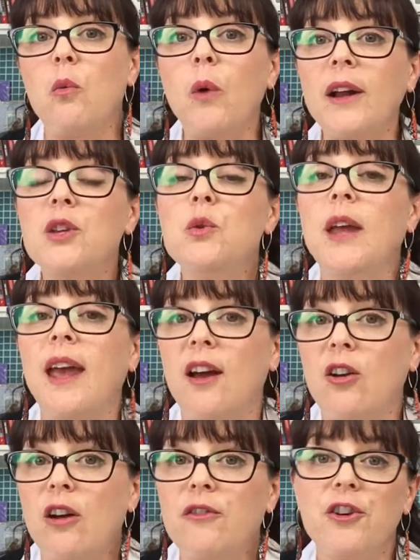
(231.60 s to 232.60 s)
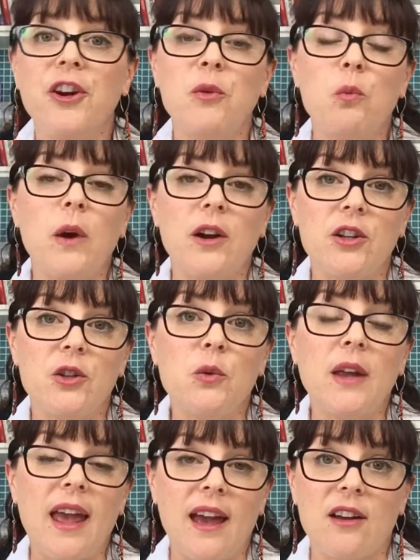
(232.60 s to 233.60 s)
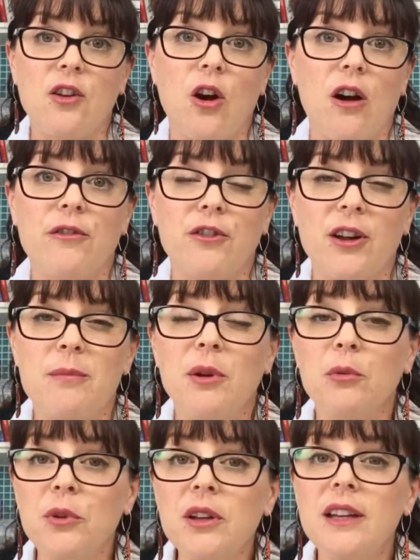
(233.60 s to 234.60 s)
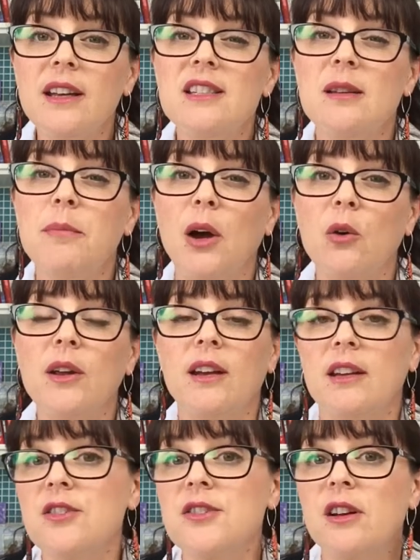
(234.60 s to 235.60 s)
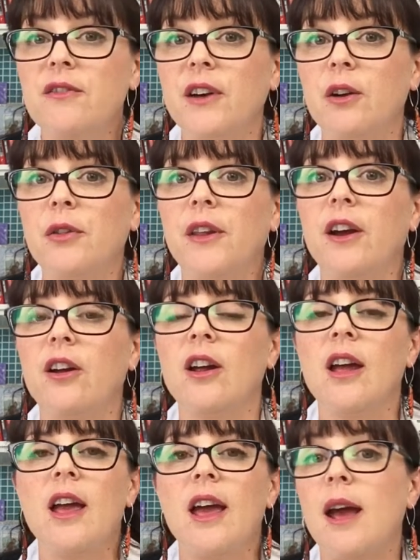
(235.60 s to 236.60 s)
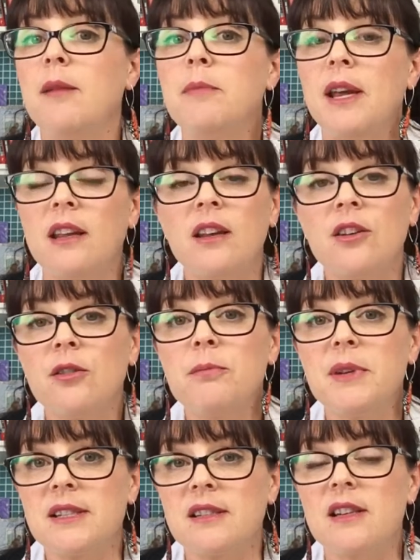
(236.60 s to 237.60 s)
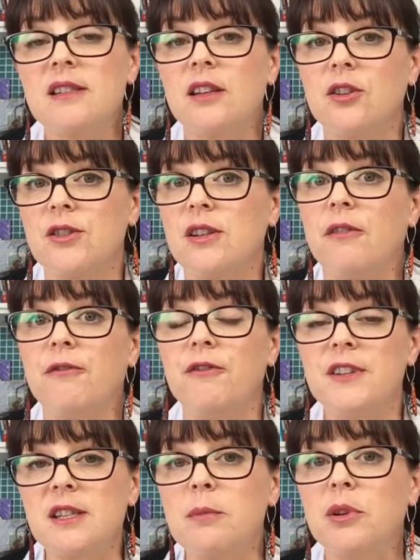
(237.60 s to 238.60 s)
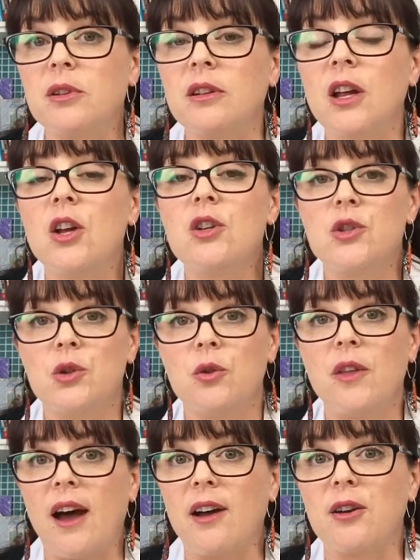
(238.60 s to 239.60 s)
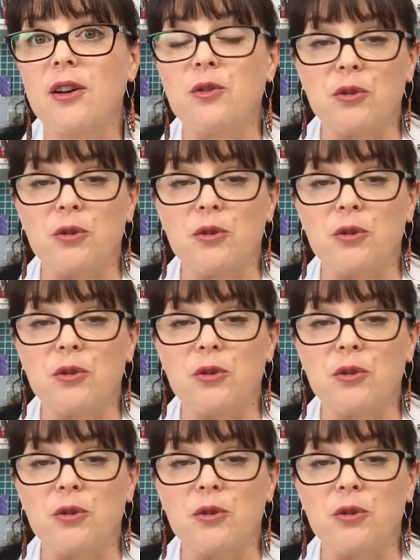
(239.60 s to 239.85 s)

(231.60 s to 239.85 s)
what you can offer and where you can offer it. But really it's about getting yourself out there and making your business and yourself visible to that